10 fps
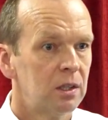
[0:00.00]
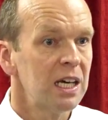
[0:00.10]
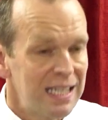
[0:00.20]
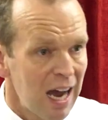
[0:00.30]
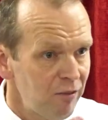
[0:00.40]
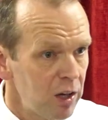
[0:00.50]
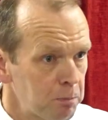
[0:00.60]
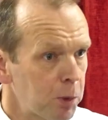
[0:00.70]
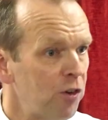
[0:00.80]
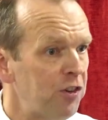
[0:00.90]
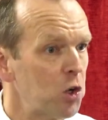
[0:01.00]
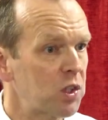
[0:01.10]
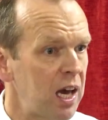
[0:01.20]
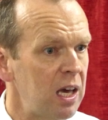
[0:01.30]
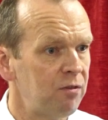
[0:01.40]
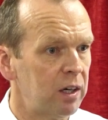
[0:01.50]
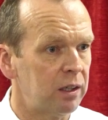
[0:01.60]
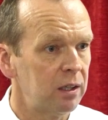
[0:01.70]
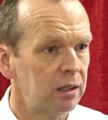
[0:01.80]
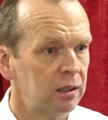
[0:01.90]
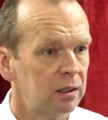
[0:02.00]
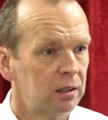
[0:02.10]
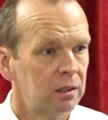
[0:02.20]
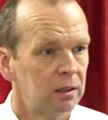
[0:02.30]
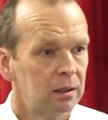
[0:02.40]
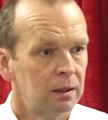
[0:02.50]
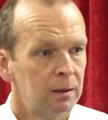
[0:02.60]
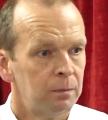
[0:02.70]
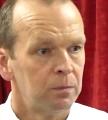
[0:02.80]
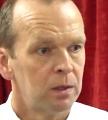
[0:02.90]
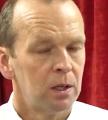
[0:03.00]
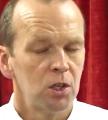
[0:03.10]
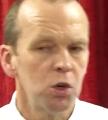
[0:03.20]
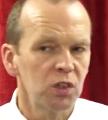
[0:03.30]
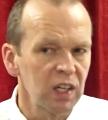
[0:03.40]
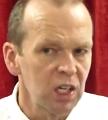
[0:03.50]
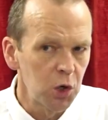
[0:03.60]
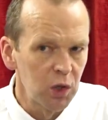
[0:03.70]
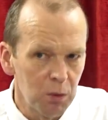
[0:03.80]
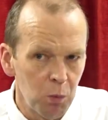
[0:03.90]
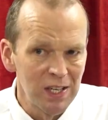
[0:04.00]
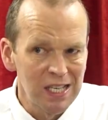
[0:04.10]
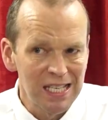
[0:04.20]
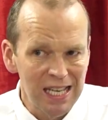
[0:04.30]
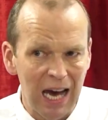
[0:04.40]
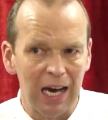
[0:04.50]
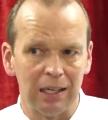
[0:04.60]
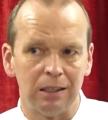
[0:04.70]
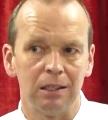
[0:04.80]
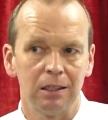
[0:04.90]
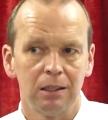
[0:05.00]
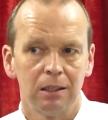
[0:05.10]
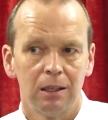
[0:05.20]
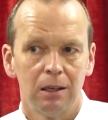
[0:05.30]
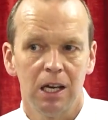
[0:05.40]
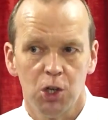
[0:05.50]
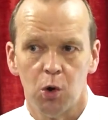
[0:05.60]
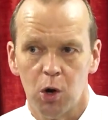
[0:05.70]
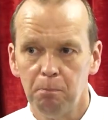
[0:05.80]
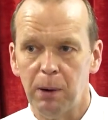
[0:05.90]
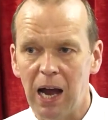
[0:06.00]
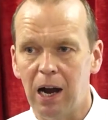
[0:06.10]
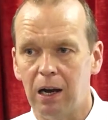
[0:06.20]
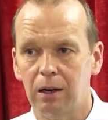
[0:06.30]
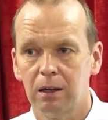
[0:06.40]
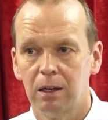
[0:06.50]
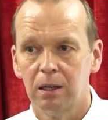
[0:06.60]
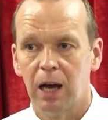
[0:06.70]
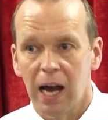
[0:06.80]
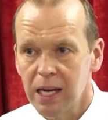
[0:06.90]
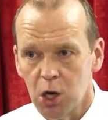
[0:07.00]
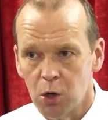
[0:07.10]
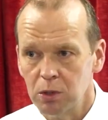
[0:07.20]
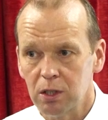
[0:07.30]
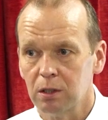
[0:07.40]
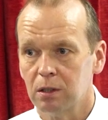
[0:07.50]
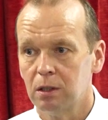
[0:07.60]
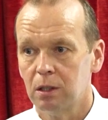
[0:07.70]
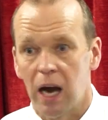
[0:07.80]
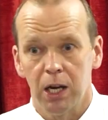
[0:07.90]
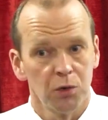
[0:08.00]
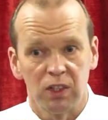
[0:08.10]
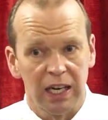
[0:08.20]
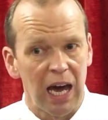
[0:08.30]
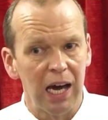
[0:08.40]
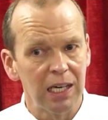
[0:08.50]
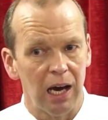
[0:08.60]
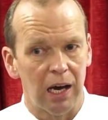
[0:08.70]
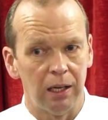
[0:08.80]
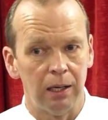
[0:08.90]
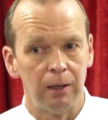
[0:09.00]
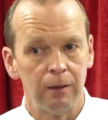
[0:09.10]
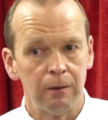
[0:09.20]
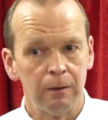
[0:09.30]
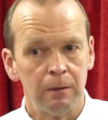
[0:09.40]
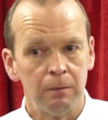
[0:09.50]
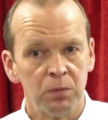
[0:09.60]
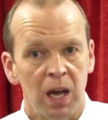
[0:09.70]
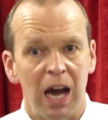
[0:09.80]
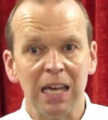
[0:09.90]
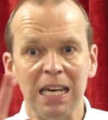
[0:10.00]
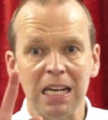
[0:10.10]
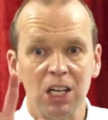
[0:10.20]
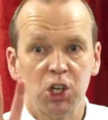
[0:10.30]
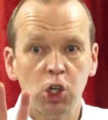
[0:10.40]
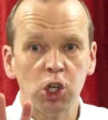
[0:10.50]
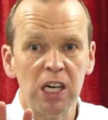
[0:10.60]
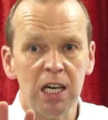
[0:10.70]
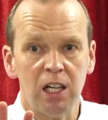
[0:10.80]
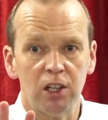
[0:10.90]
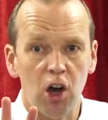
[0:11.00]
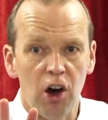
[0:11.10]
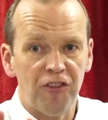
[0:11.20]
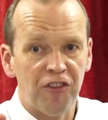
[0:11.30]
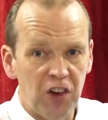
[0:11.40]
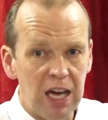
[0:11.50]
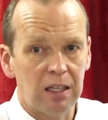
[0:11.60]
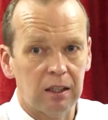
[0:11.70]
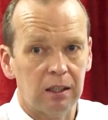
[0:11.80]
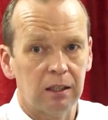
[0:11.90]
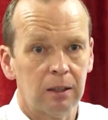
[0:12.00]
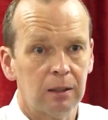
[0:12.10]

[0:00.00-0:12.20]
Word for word: The devil provoked David. Do you think you can withstand in your own power? I don't. I don't think I can. I need a shield of faith.